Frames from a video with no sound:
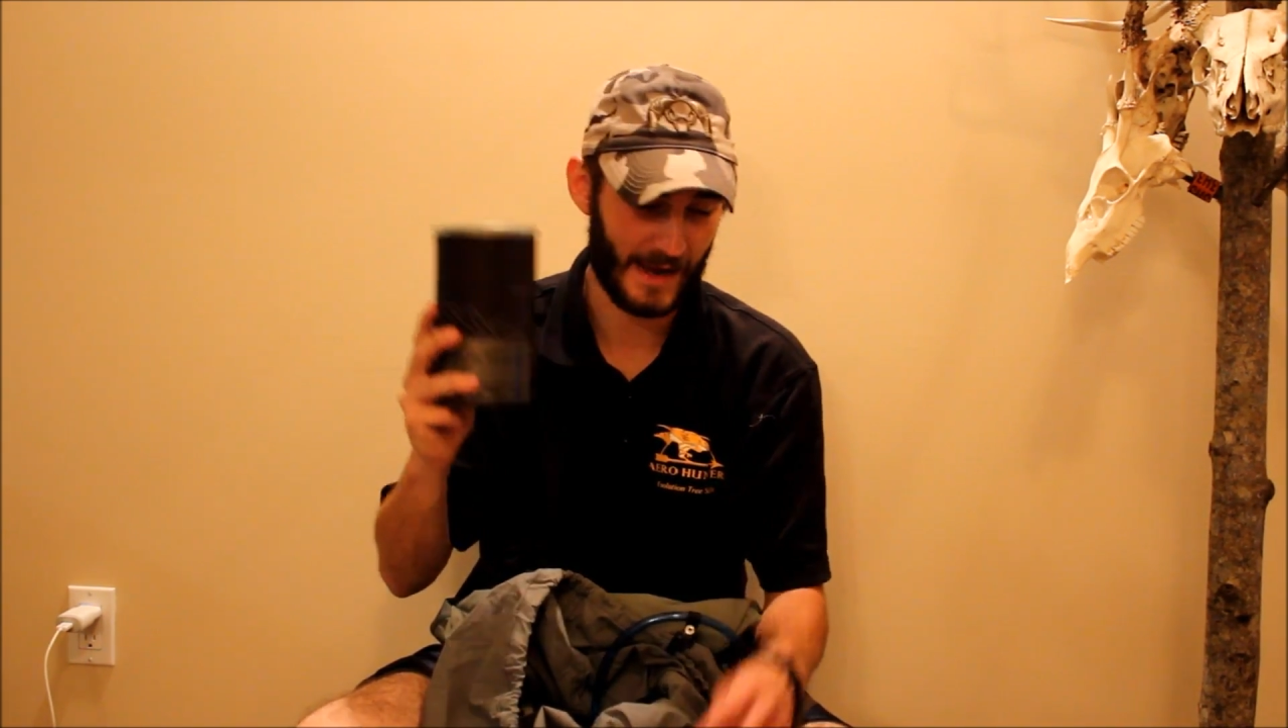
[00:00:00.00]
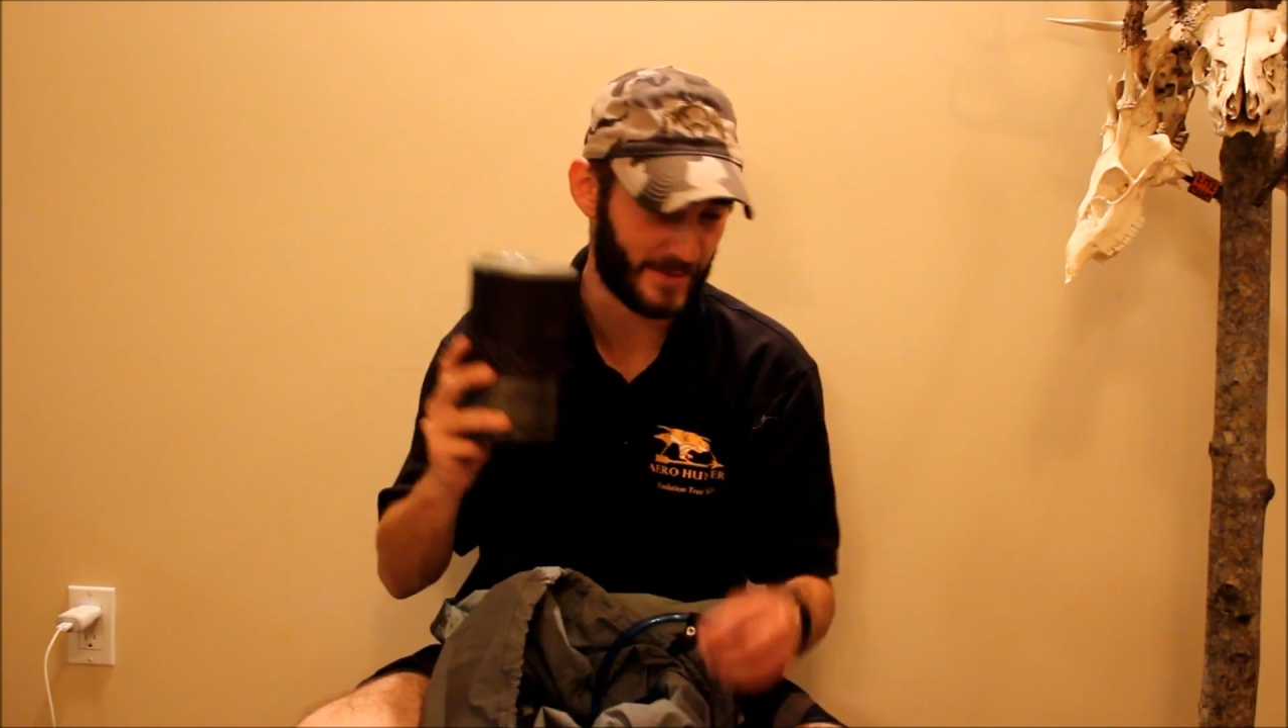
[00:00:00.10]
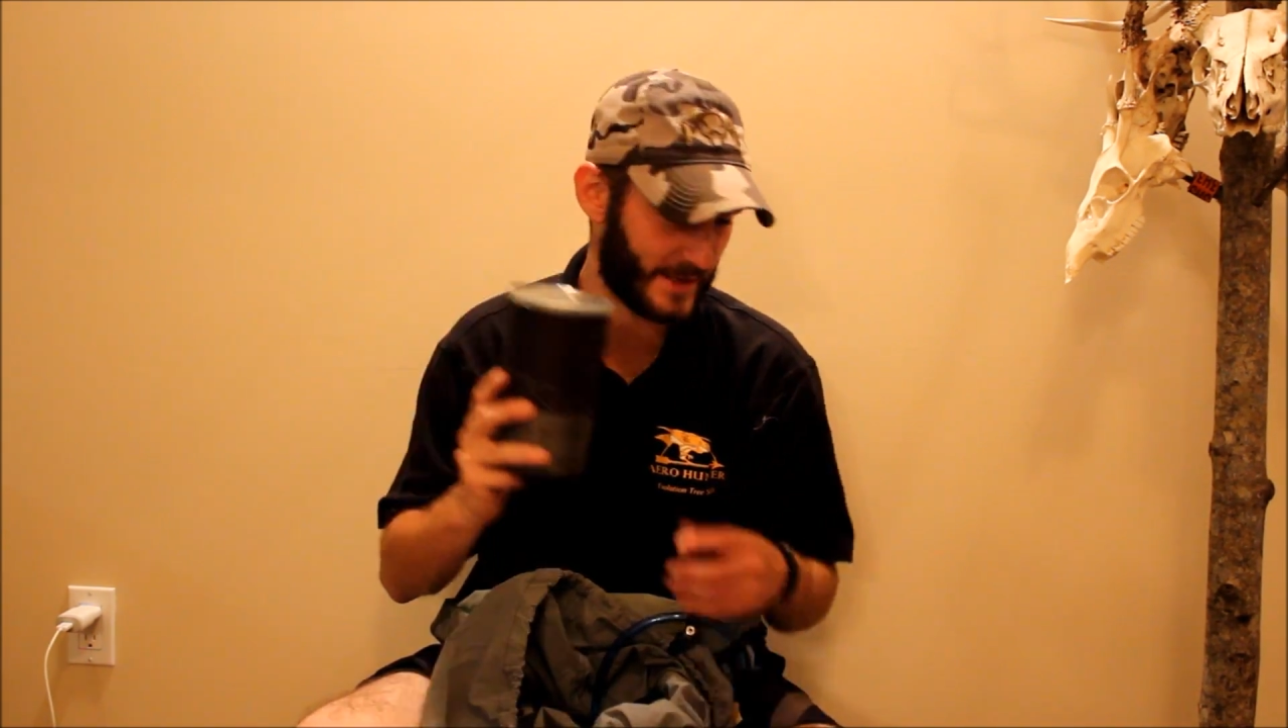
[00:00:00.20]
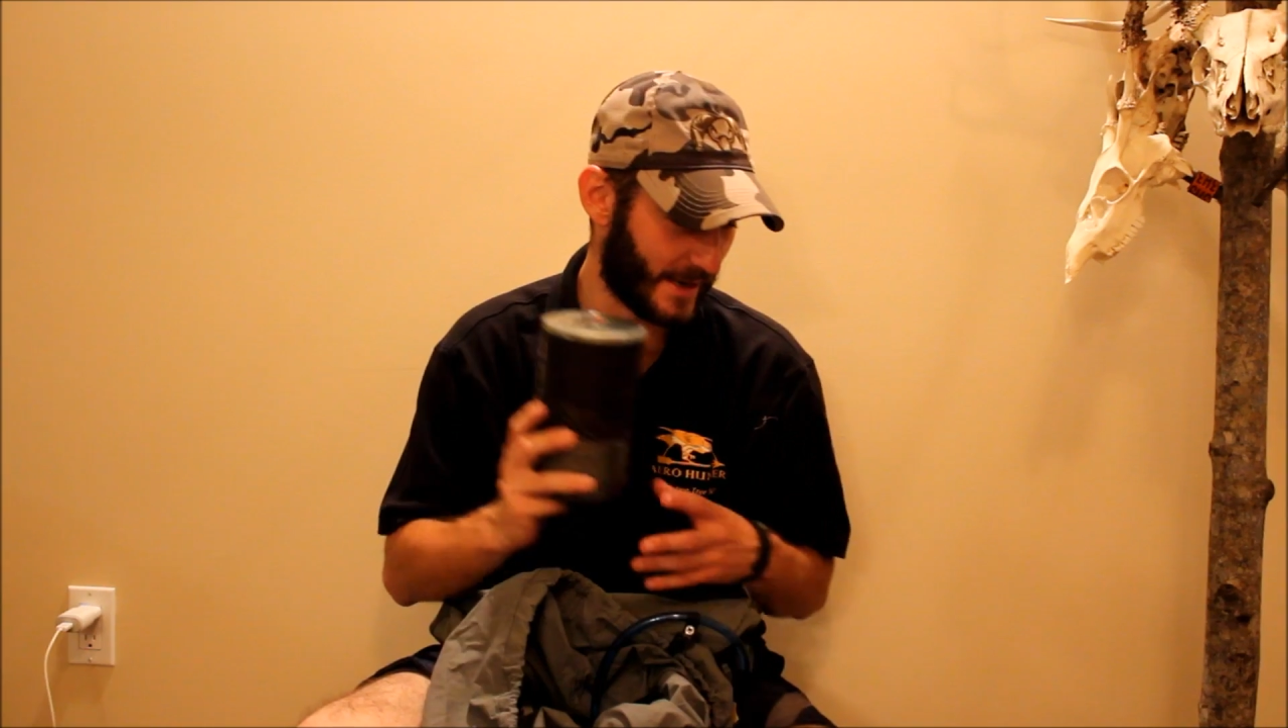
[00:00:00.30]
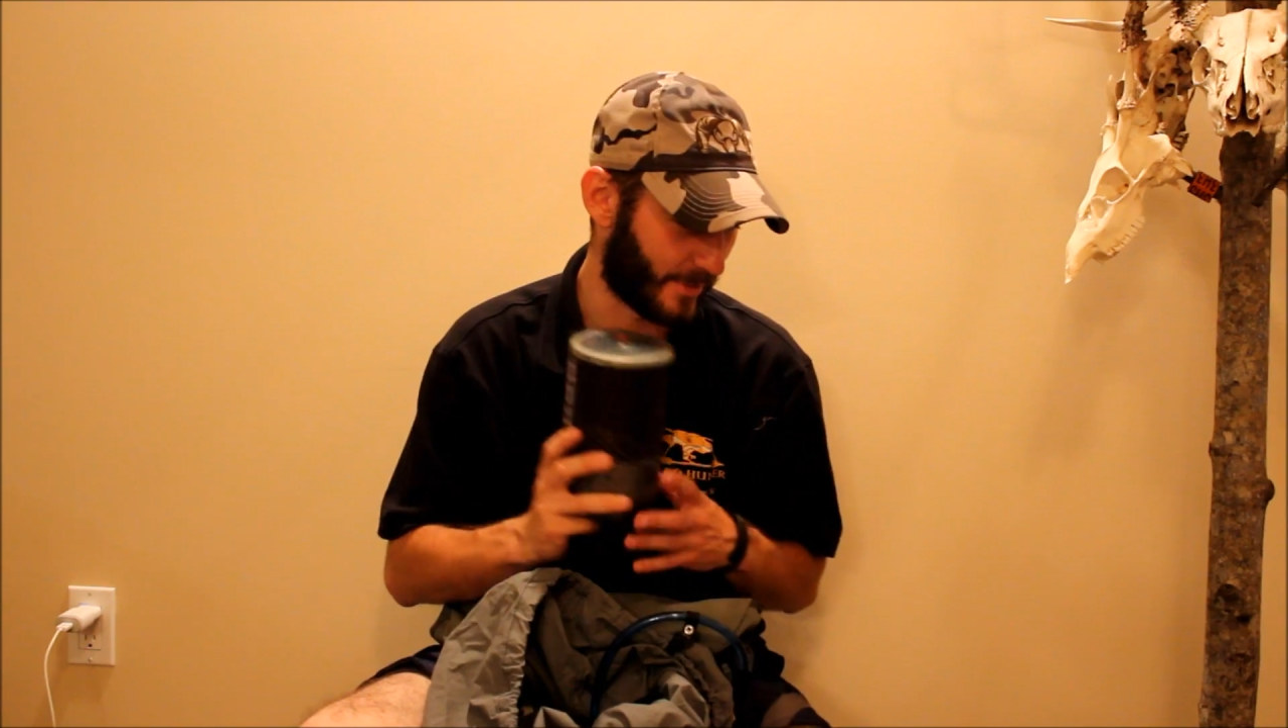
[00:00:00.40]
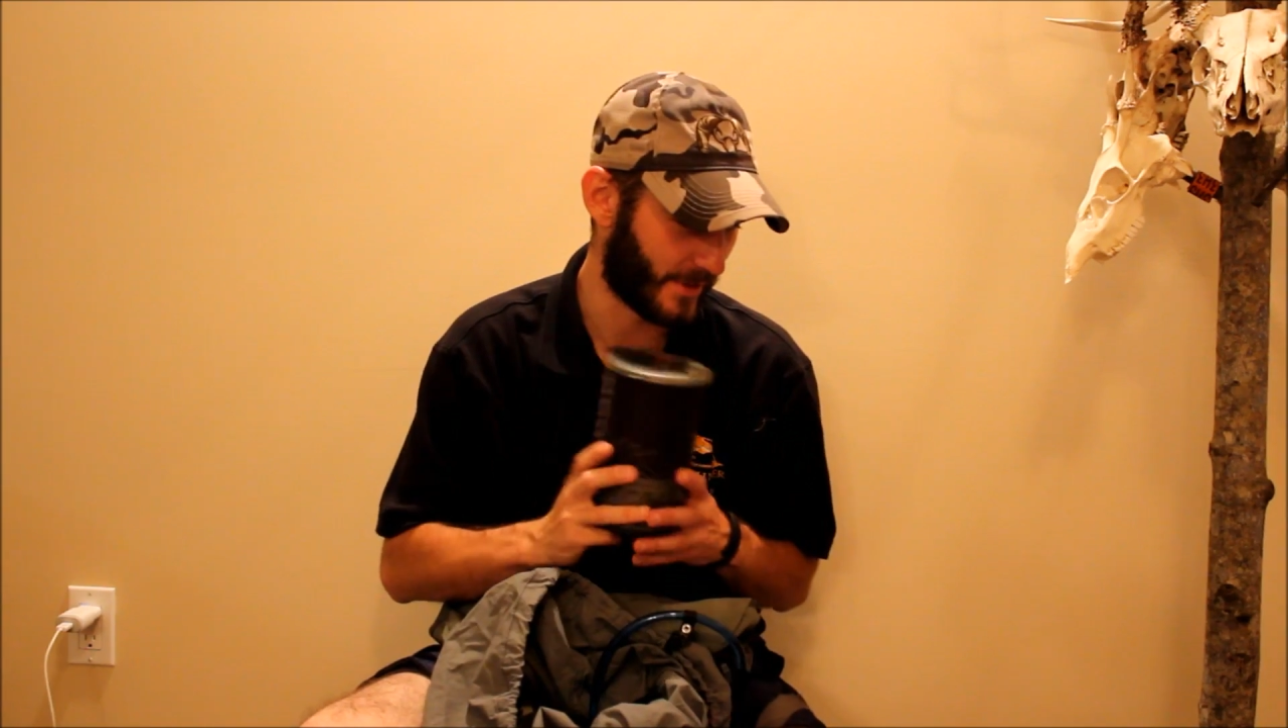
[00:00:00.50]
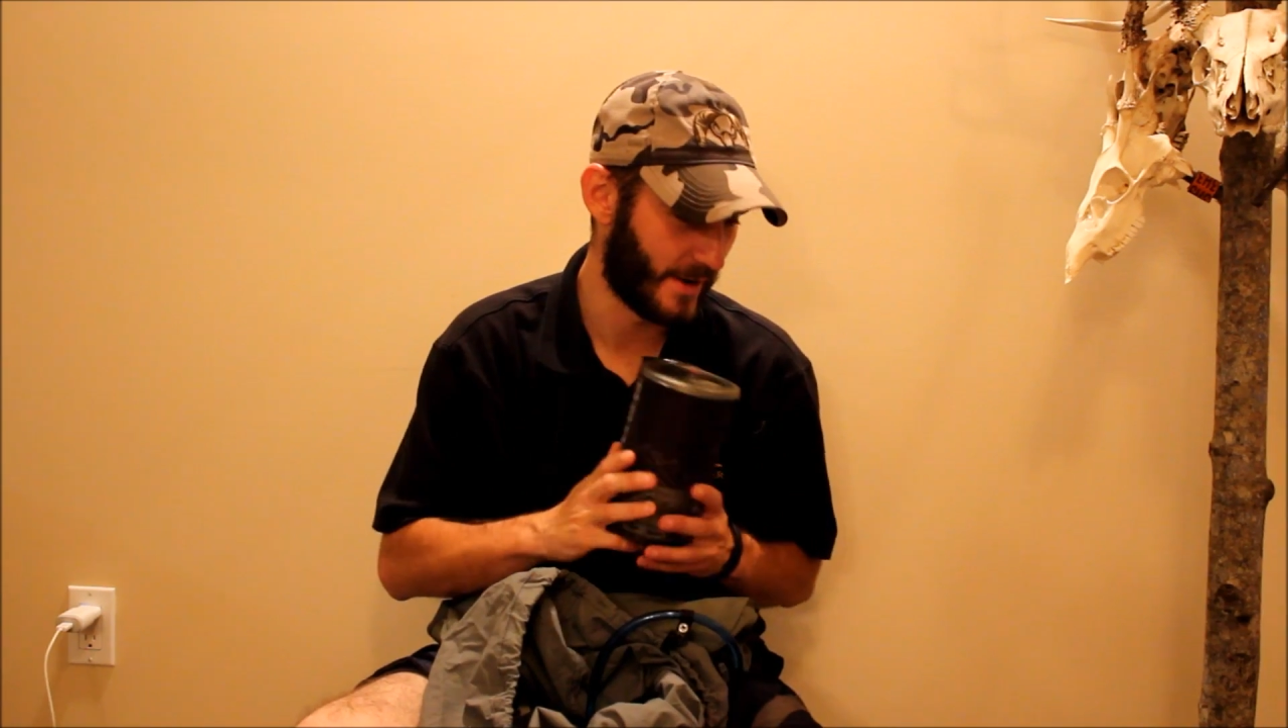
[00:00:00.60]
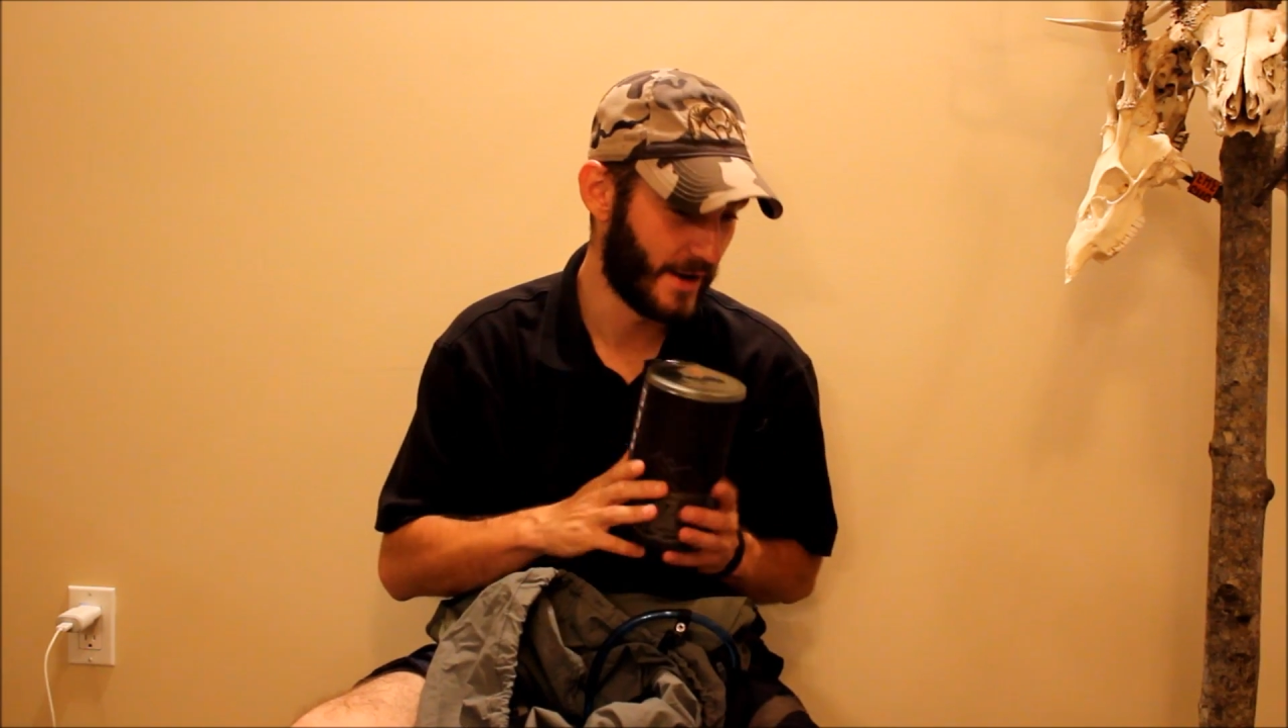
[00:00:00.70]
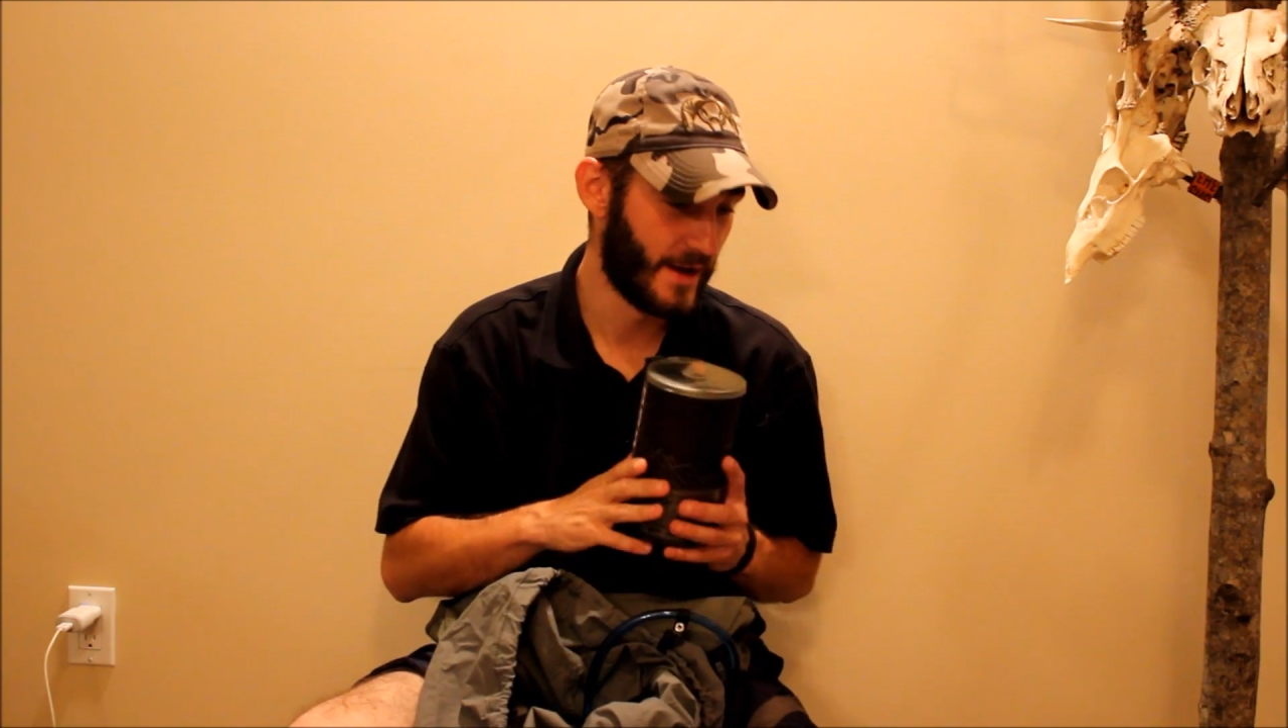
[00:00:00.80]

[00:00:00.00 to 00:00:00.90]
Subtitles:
happy camper.